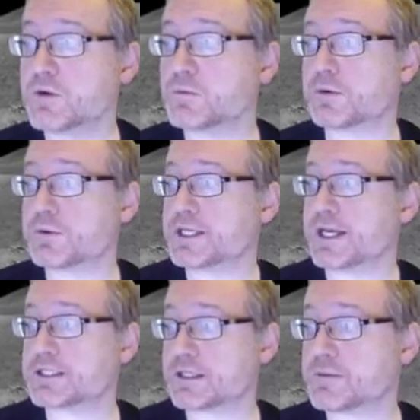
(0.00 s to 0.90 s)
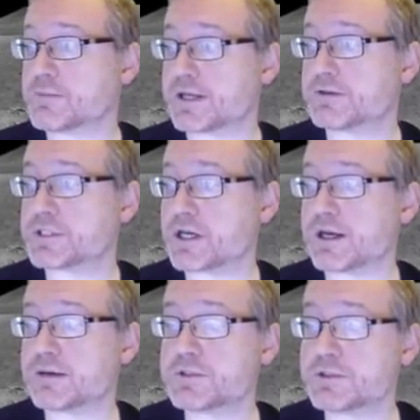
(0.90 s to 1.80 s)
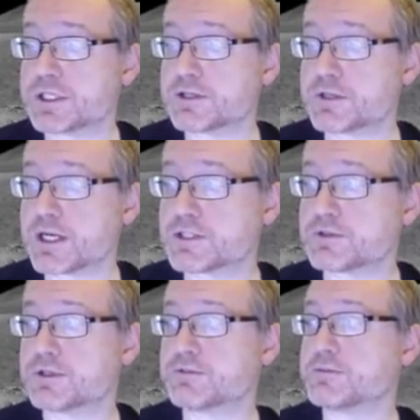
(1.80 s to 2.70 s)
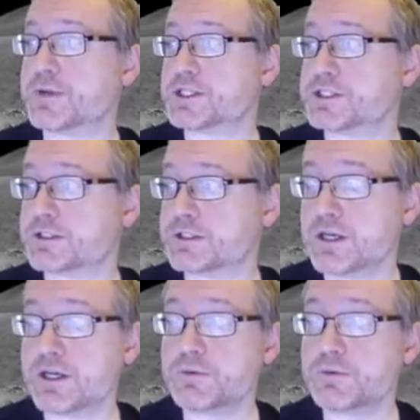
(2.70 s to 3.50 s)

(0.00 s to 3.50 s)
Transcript: where we take some amount of time to synchronize on information,